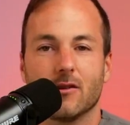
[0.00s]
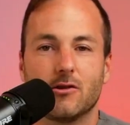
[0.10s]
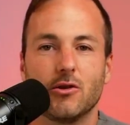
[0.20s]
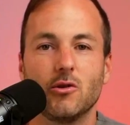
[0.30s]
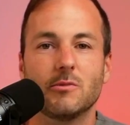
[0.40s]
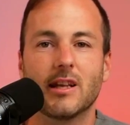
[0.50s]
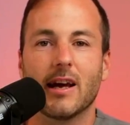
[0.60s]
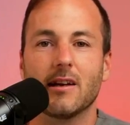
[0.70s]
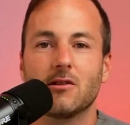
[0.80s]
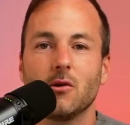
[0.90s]

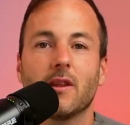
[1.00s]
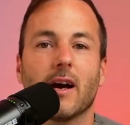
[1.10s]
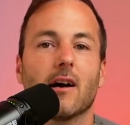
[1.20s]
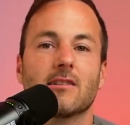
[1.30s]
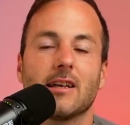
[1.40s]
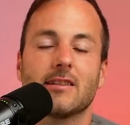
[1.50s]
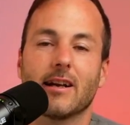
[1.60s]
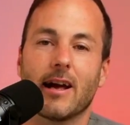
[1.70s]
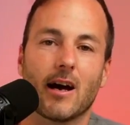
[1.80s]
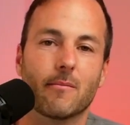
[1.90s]
doomsday 2008 is
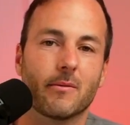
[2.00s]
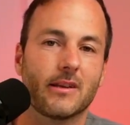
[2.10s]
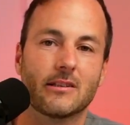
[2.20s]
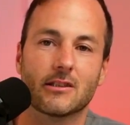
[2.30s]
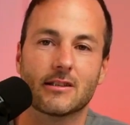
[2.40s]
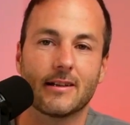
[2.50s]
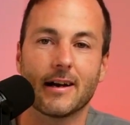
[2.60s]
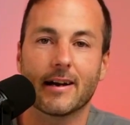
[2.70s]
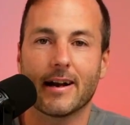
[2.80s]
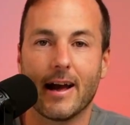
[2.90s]
going to happen. It's just
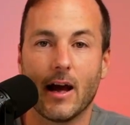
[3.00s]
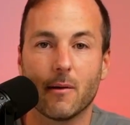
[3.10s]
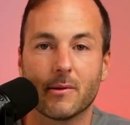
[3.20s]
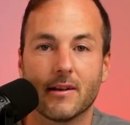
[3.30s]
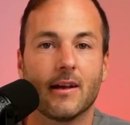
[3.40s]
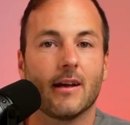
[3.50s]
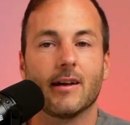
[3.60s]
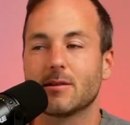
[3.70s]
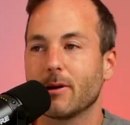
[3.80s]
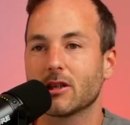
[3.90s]
not going to happen,
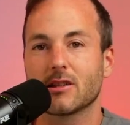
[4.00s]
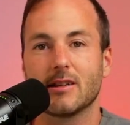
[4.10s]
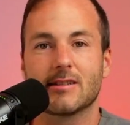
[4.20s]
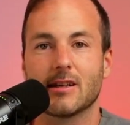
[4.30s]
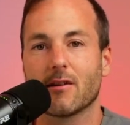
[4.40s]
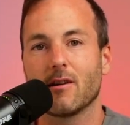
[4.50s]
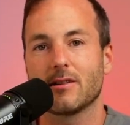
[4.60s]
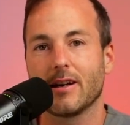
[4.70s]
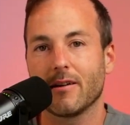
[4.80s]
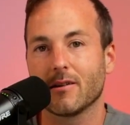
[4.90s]
especially in Southern
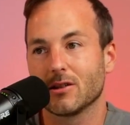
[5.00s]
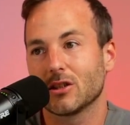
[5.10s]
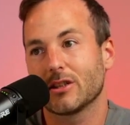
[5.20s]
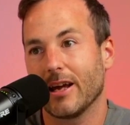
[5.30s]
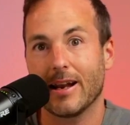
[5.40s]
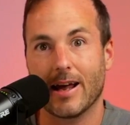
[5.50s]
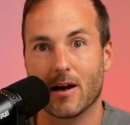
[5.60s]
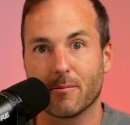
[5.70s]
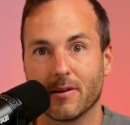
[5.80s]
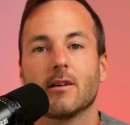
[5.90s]
Ontario. It just can't
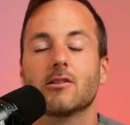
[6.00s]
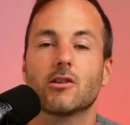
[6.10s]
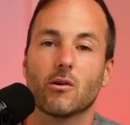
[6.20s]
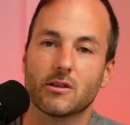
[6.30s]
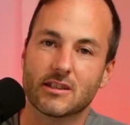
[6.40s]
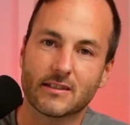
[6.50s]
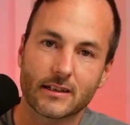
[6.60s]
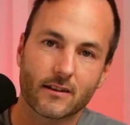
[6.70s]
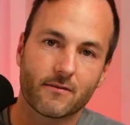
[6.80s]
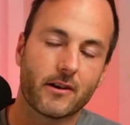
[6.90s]
happen. So
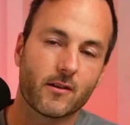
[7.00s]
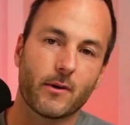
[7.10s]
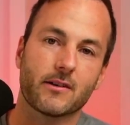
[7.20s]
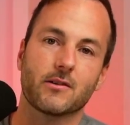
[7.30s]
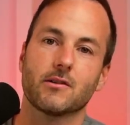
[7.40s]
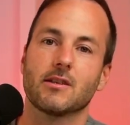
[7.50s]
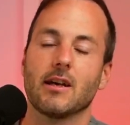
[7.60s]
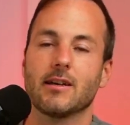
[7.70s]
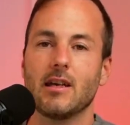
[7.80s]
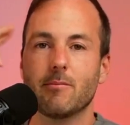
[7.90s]
stick to the fundamentals.
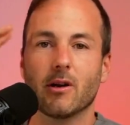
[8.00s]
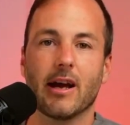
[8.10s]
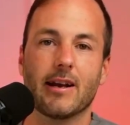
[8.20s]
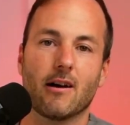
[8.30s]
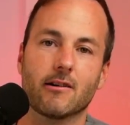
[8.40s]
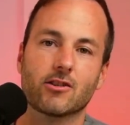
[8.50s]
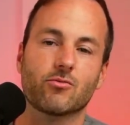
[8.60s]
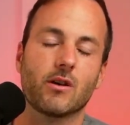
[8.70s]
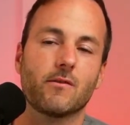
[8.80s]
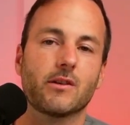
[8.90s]
Keep your head on a
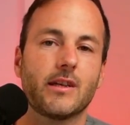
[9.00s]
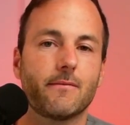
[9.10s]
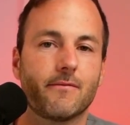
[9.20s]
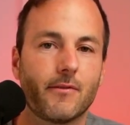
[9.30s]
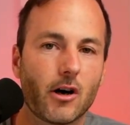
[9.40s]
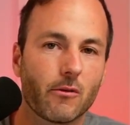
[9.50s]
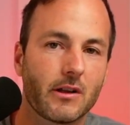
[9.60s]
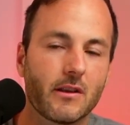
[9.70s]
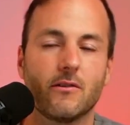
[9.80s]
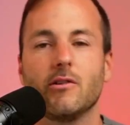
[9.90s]
swivel. Keep
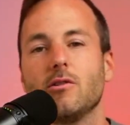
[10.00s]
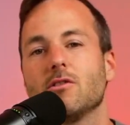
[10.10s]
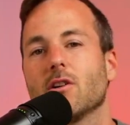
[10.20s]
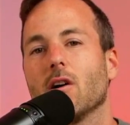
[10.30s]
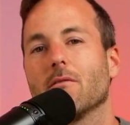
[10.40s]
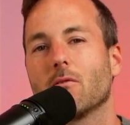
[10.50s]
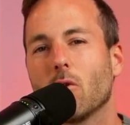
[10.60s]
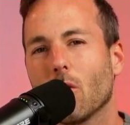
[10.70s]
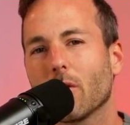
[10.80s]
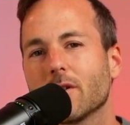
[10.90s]
following the news, of
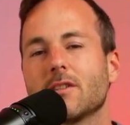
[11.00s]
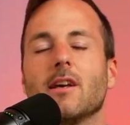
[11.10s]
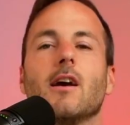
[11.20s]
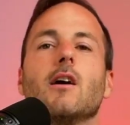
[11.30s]
course.